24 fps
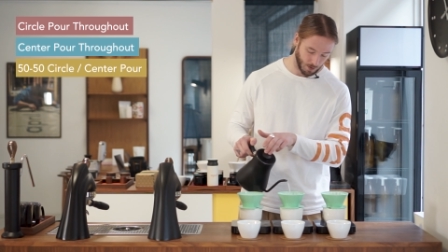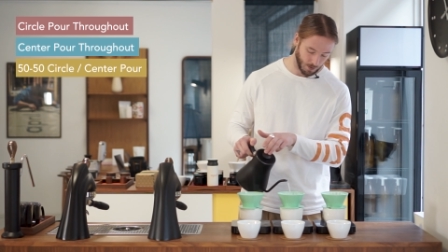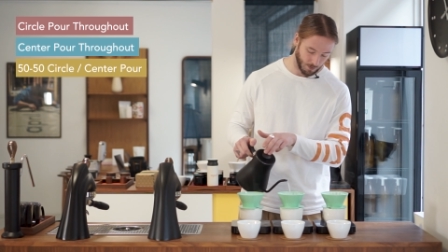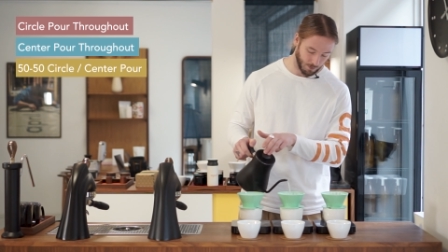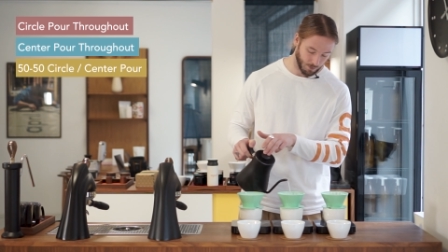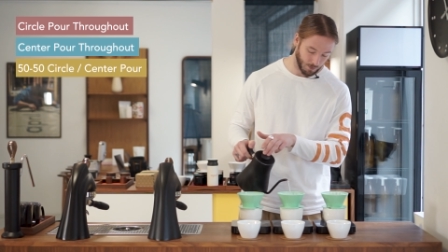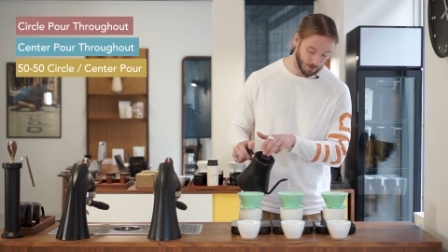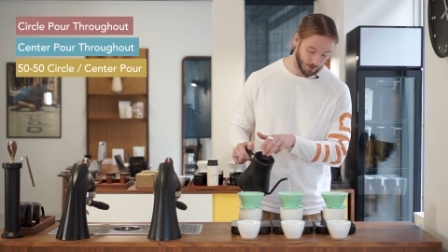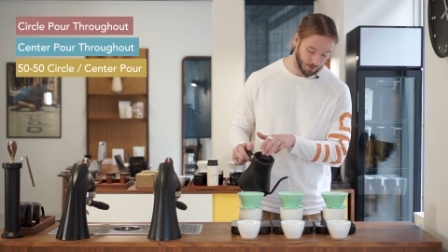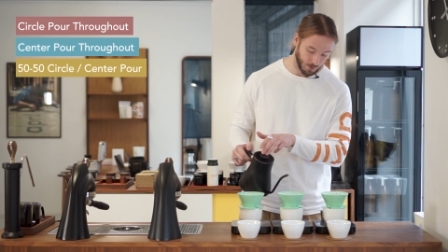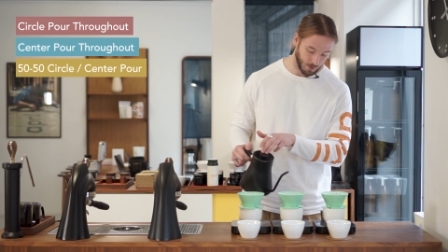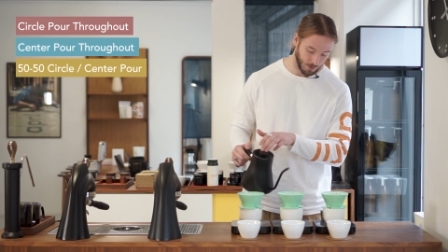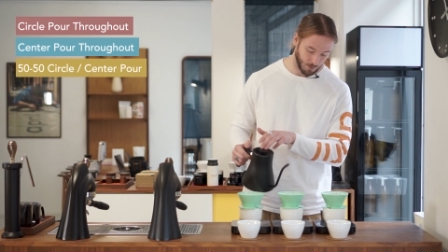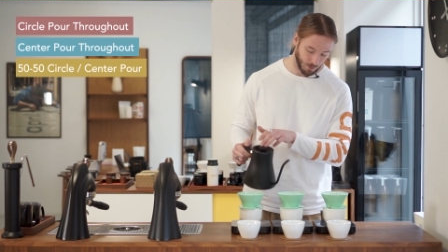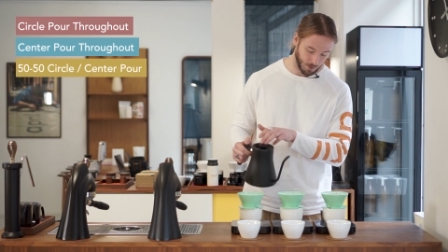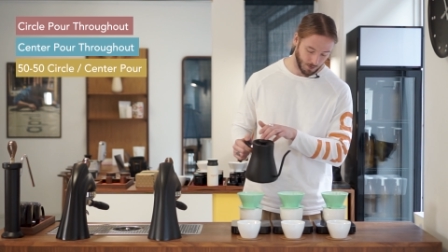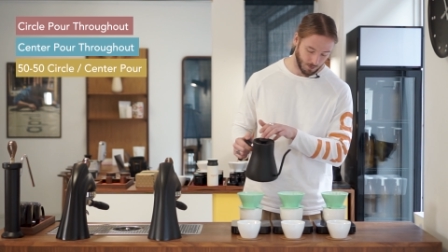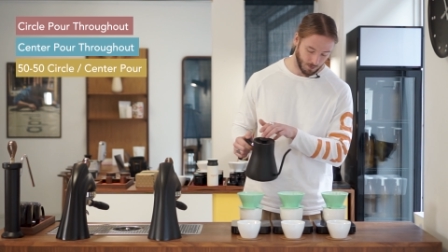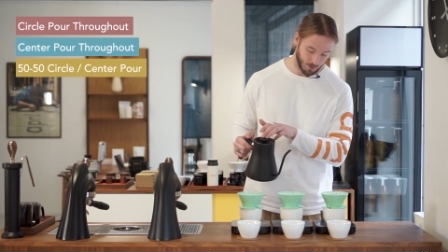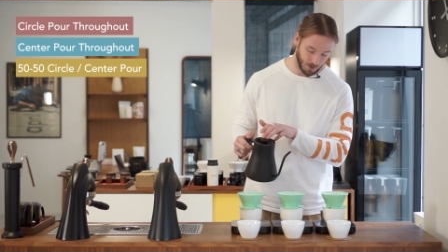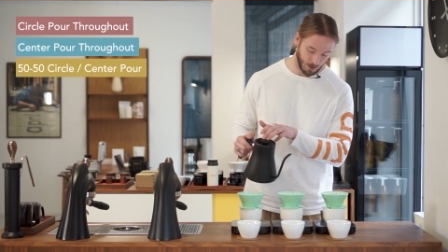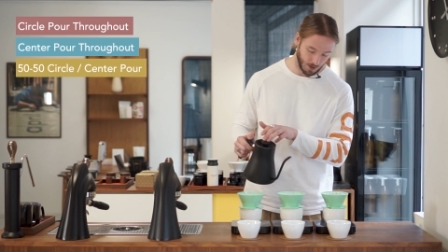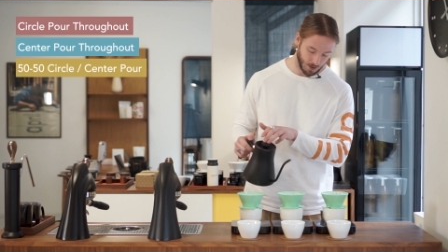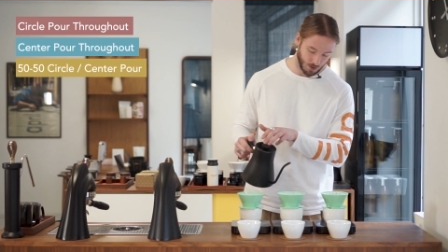a
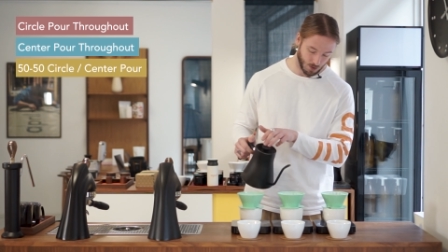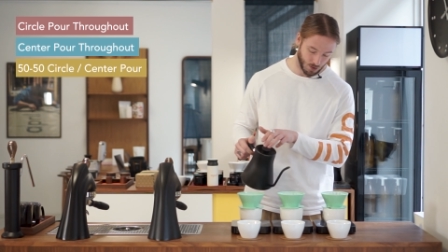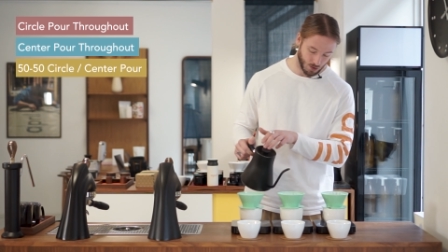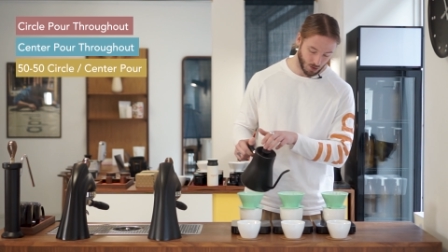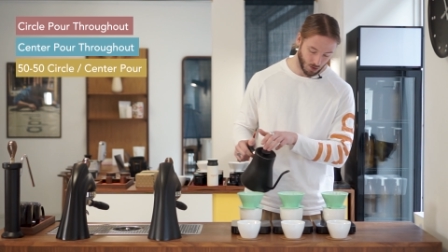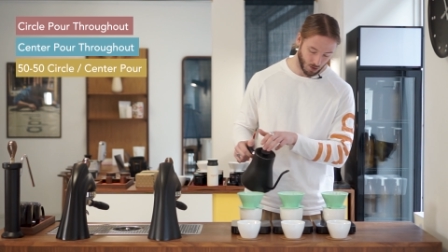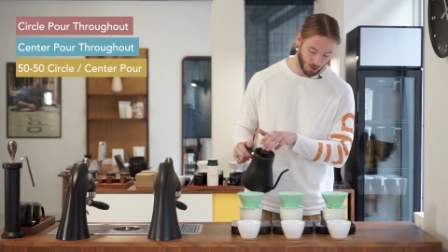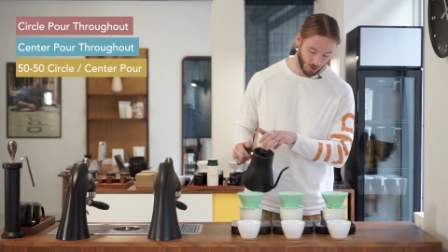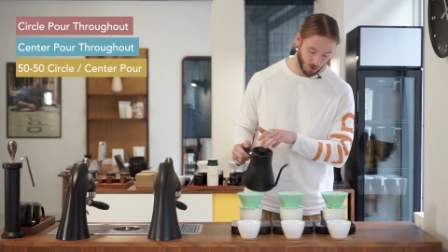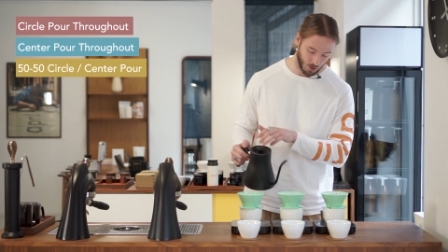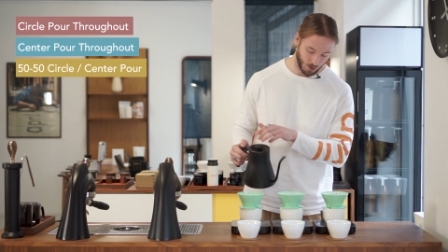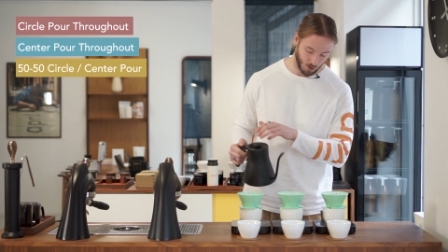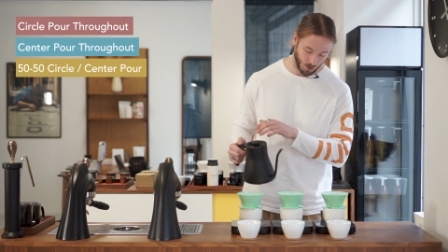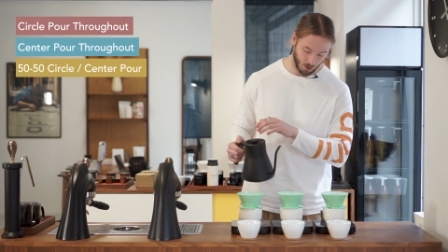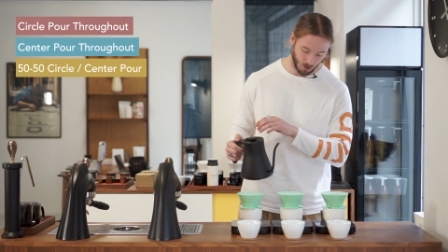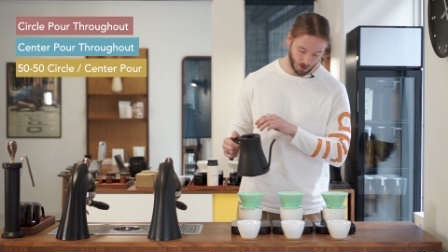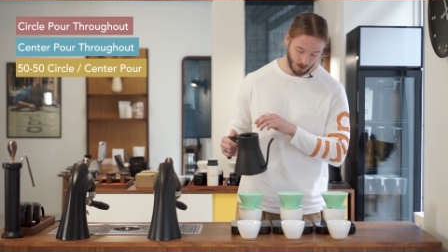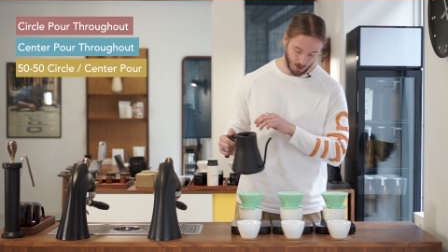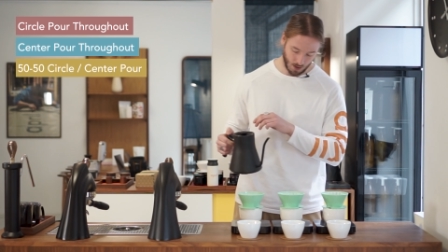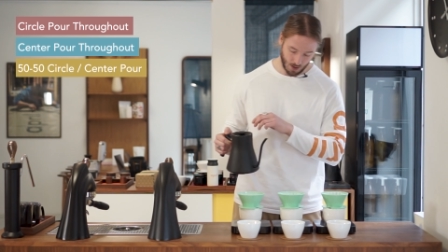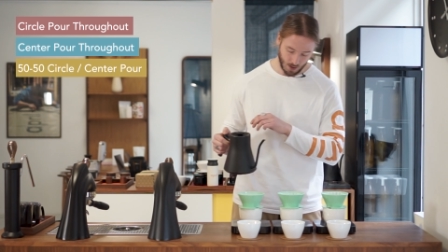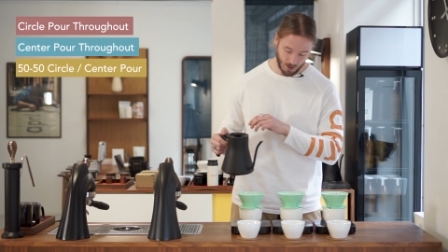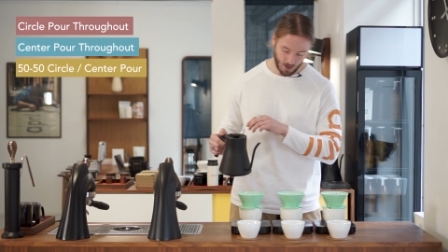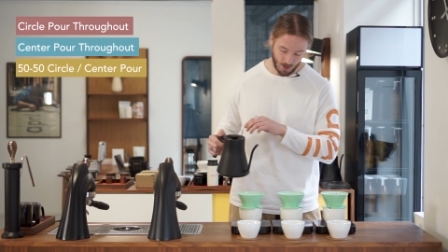50-50 circle
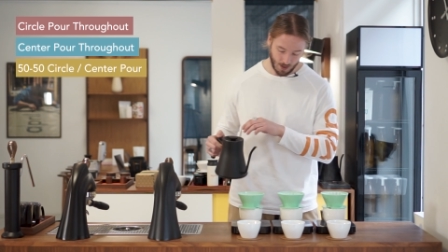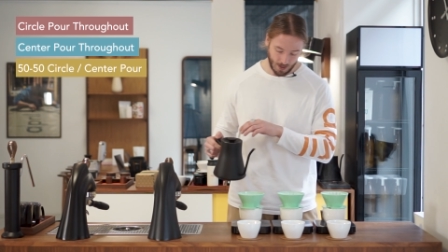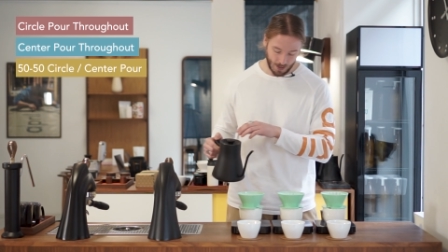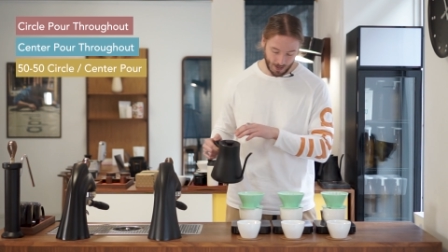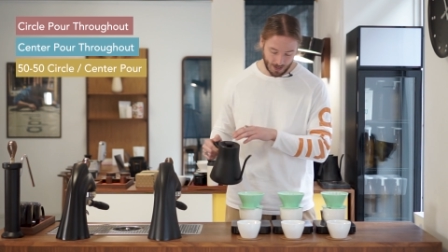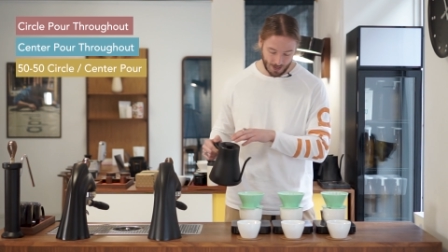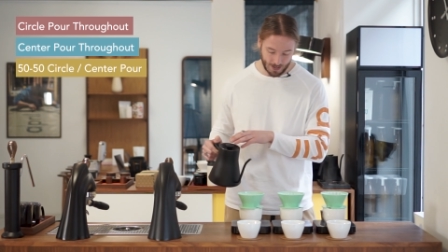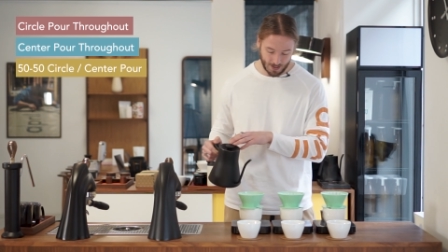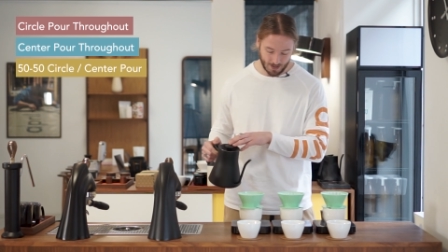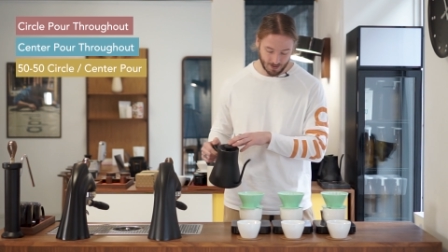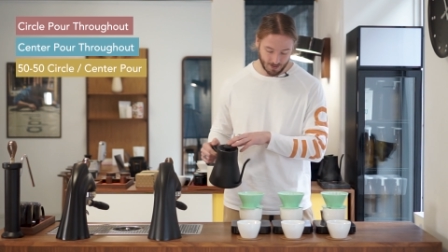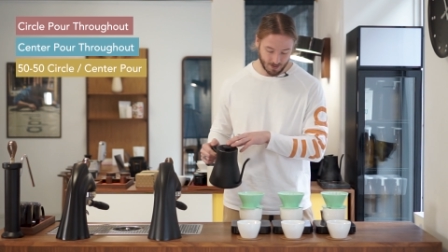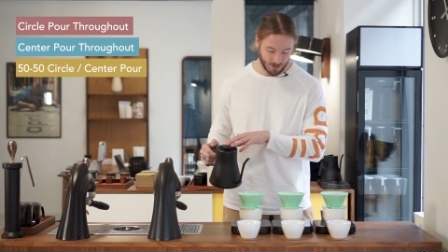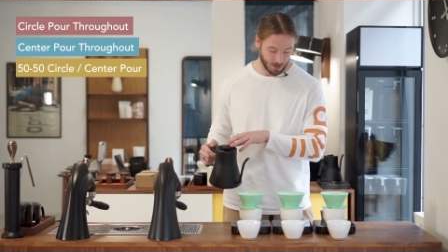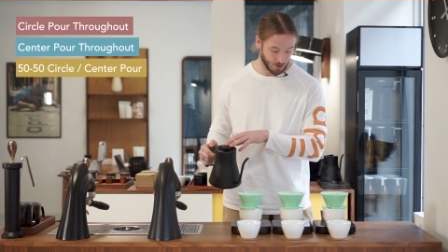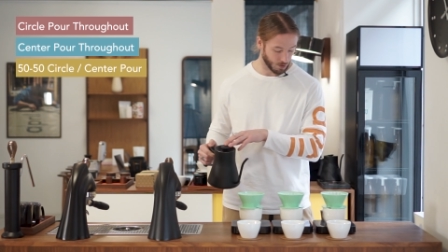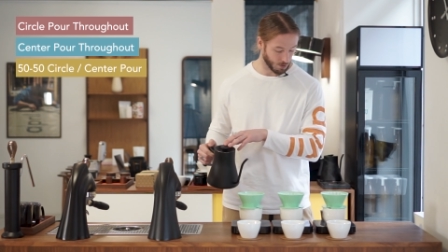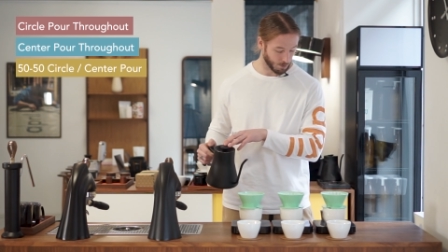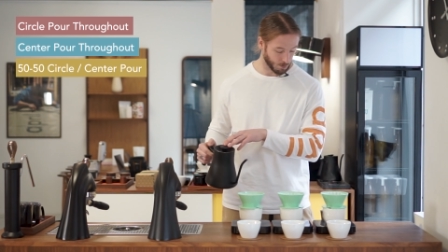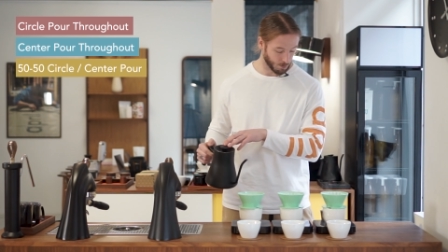and center